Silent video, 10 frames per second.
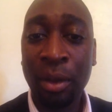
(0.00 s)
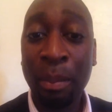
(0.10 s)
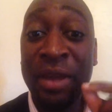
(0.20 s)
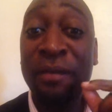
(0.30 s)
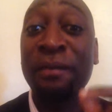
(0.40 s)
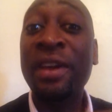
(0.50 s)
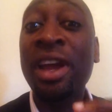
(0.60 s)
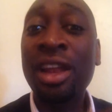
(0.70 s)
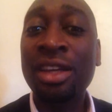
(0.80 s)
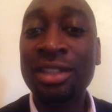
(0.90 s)
be
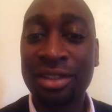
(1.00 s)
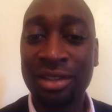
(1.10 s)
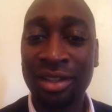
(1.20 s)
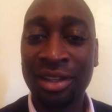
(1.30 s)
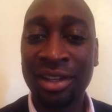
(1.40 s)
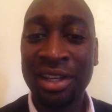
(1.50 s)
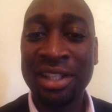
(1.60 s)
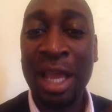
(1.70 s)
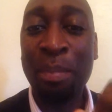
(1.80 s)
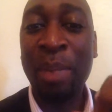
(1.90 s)
fearless,
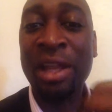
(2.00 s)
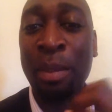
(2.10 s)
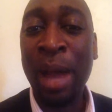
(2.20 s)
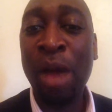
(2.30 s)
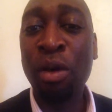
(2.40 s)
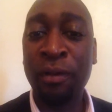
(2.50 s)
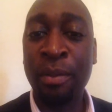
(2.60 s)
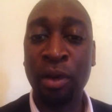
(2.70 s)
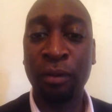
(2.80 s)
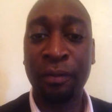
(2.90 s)
take back the power
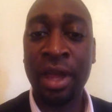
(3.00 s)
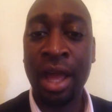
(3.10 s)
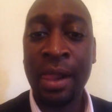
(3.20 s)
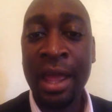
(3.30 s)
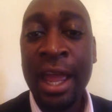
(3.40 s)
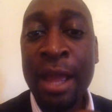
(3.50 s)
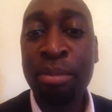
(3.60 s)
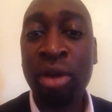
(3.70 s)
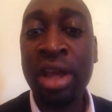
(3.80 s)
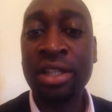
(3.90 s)
from your fear,
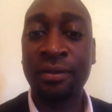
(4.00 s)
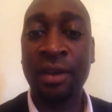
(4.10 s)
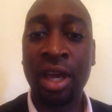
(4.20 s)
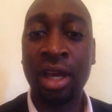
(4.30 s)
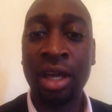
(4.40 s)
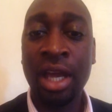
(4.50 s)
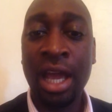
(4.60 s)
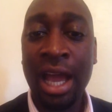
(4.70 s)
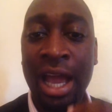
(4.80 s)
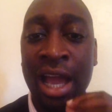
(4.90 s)
embrace fear,
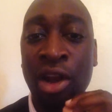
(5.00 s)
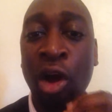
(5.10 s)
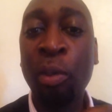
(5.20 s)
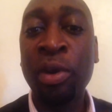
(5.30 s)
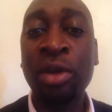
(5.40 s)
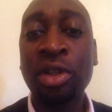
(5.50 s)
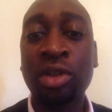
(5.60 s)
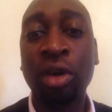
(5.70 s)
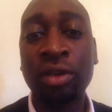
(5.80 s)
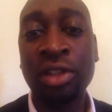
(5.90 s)
and open up the
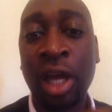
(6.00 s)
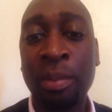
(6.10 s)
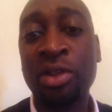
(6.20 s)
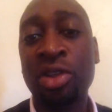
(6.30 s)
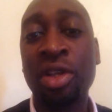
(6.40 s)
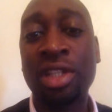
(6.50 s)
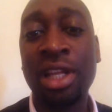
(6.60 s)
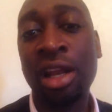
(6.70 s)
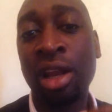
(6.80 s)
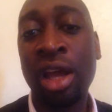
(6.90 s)
door to the opportunity
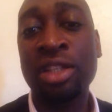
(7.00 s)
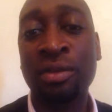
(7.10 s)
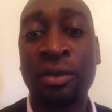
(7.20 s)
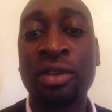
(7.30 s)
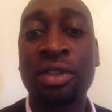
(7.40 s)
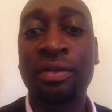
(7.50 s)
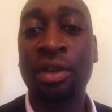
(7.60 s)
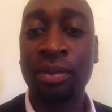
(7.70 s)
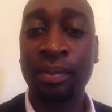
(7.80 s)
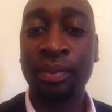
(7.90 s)
that lies in front of
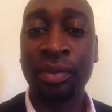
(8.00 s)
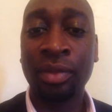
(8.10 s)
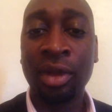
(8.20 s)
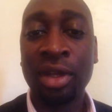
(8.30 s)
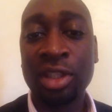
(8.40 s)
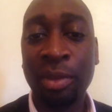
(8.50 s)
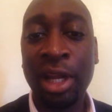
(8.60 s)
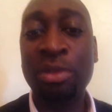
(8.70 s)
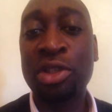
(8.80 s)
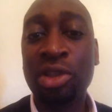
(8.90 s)
you. So my
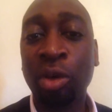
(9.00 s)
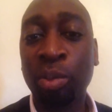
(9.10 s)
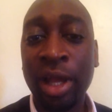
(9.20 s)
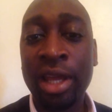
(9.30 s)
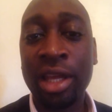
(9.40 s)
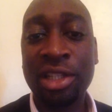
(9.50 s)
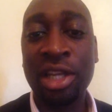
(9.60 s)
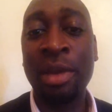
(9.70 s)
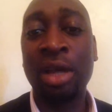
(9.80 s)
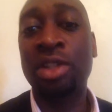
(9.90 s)
name is Joel Blake.
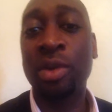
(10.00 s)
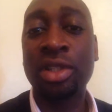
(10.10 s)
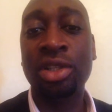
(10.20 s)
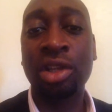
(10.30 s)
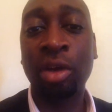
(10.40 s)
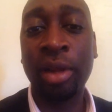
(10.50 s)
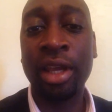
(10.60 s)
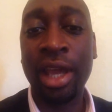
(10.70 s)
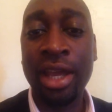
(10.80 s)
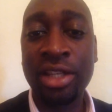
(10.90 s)
Check me out on Twitter, Joel
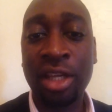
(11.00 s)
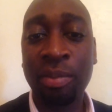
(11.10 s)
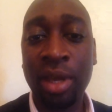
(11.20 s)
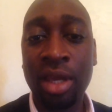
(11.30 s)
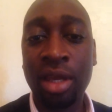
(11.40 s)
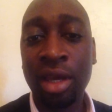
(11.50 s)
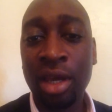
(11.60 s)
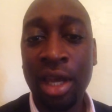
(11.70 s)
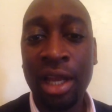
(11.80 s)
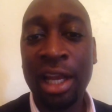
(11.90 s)
Blake AGP.
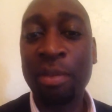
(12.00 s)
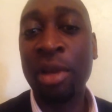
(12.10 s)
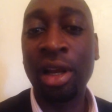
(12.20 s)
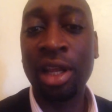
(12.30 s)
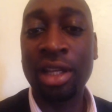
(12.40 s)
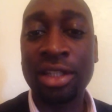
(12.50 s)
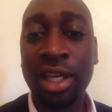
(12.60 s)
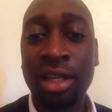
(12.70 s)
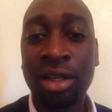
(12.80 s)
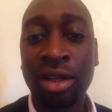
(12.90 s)
Link me on
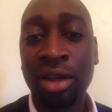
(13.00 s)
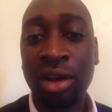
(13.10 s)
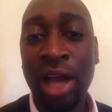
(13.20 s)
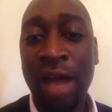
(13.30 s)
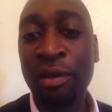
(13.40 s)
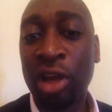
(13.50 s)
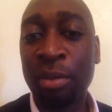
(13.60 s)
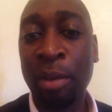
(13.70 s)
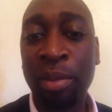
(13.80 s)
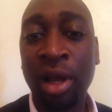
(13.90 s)
LinkedIn. Have a look
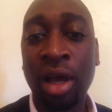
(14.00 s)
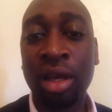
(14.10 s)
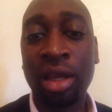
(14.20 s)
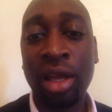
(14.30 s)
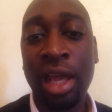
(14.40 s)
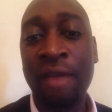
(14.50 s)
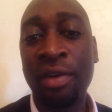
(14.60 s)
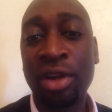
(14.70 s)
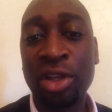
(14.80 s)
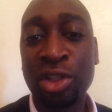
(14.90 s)
at my blog,
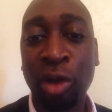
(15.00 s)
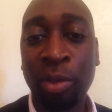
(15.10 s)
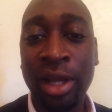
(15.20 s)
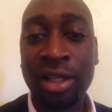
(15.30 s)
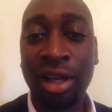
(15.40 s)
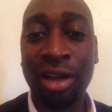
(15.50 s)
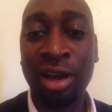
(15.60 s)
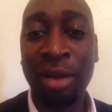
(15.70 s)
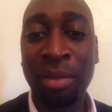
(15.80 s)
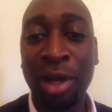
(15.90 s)

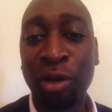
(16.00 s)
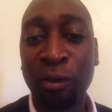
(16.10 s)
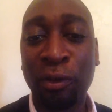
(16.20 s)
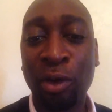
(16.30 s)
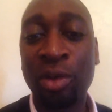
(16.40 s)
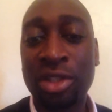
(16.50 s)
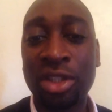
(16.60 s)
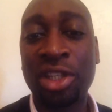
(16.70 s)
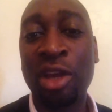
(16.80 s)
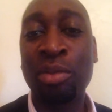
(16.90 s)
everheardofjoelblake.com, and I look forward
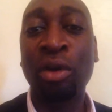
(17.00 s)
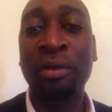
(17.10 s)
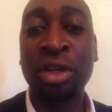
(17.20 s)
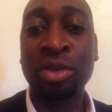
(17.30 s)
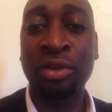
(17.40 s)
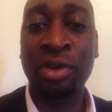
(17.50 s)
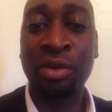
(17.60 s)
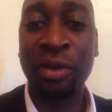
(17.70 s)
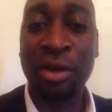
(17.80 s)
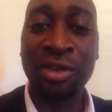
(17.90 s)
to sharing more videos with
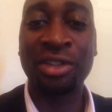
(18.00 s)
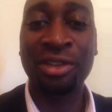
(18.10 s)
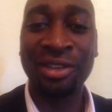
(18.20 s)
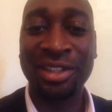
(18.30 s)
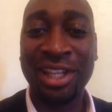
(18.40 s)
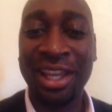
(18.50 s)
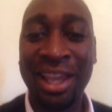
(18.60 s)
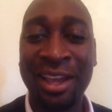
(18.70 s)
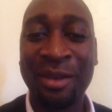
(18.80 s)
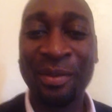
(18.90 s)
you very soon. Take
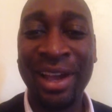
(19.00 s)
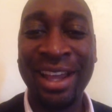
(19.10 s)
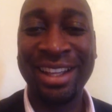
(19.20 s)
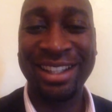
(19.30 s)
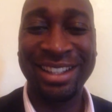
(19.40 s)
care. Bye.